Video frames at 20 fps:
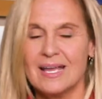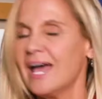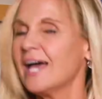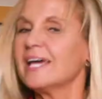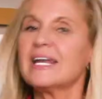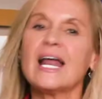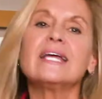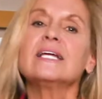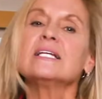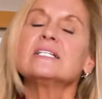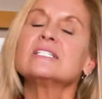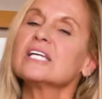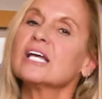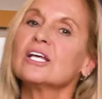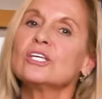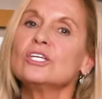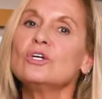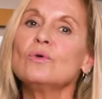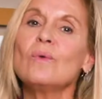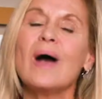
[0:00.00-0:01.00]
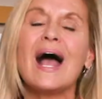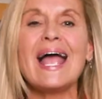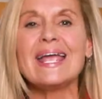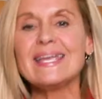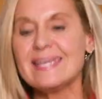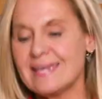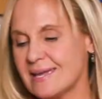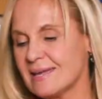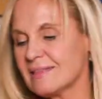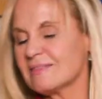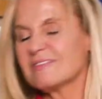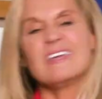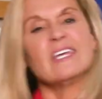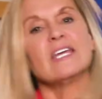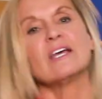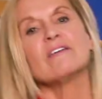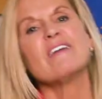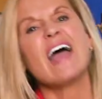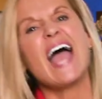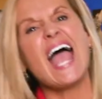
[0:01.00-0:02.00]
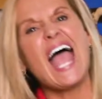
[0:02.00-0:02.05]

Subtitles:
And I can tell you, I can't think of